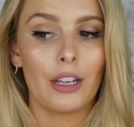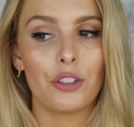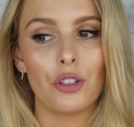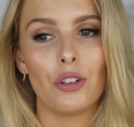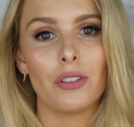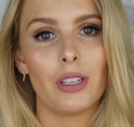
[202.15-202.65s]
I
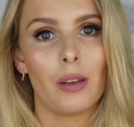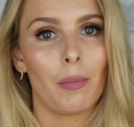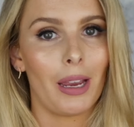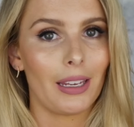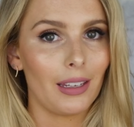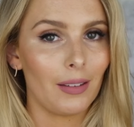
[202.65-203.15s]
do use it in
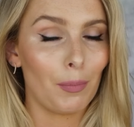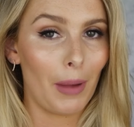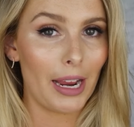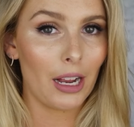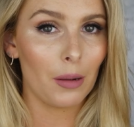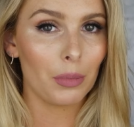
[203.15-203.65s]
my
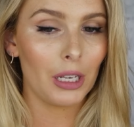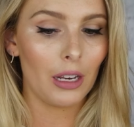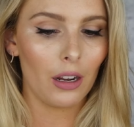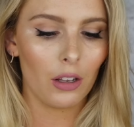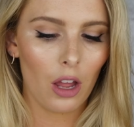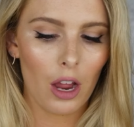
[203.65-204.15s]
makeup kit
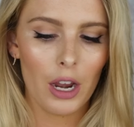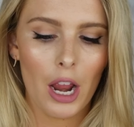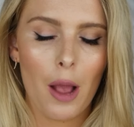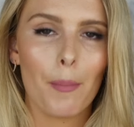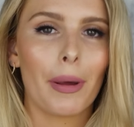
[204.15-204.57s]
a lot,